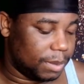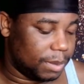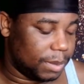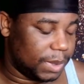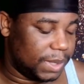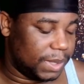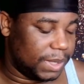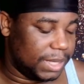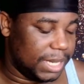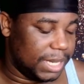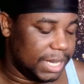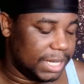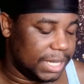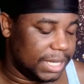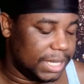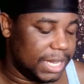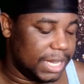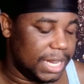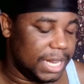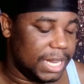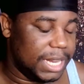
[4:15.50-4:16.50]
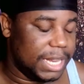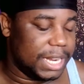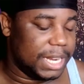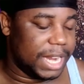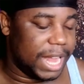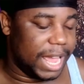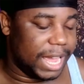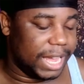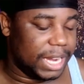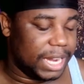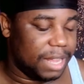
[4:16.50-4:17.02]
CT
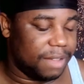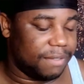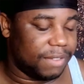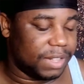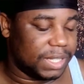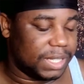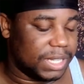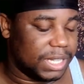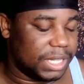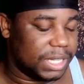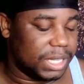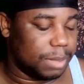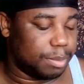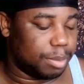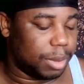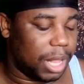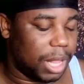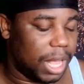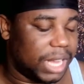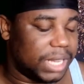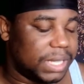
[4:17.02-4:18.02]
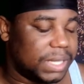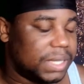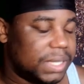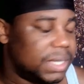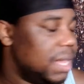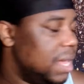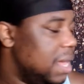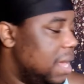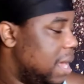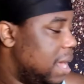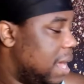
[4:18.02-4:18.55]
negative and CT plus.
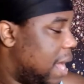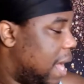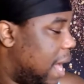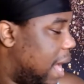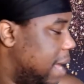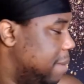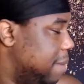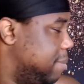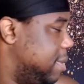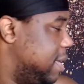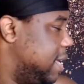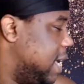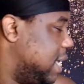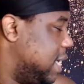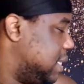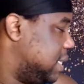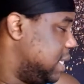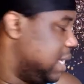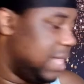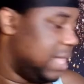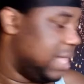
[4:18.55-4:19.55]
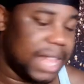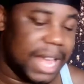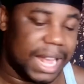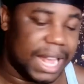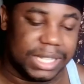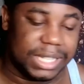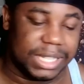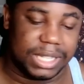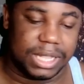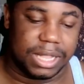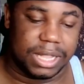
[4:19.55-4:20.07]
I'm guessing
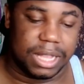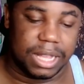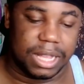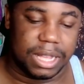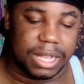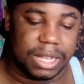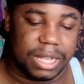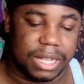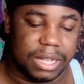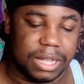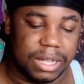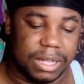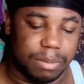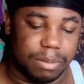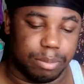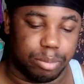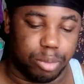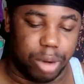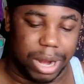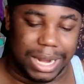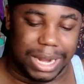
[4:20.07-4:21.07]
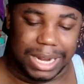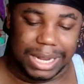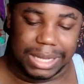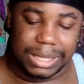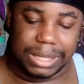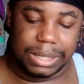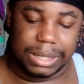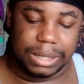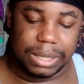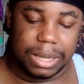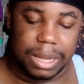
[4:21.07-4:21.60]
that's the
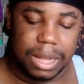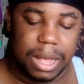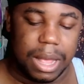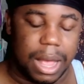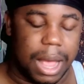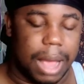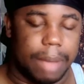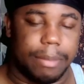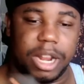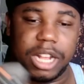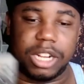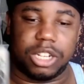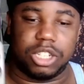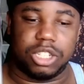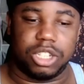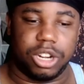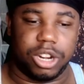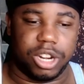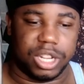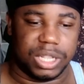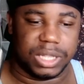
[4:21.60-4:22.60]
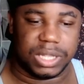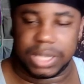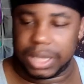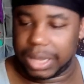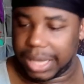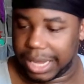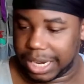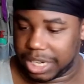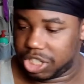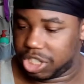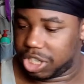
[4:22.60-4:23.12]
brightness. I'm not sure. And
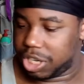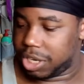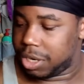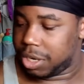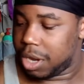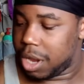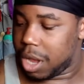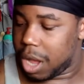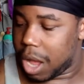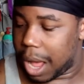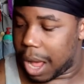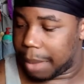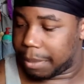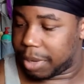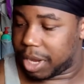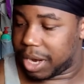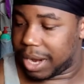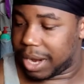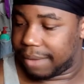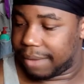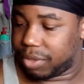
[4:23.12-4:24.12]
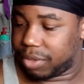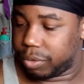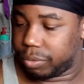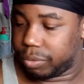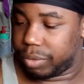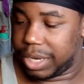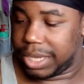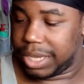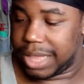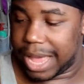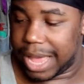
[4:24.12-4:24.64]
selection, I'm gonna have to
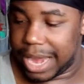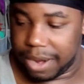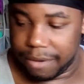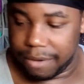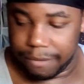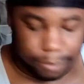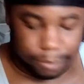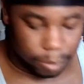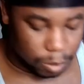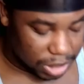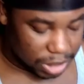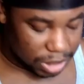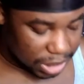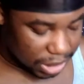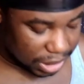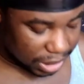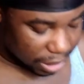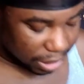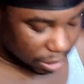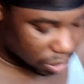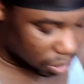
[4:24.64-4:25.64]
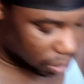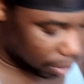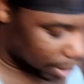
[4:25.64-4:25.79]
read that in full detail so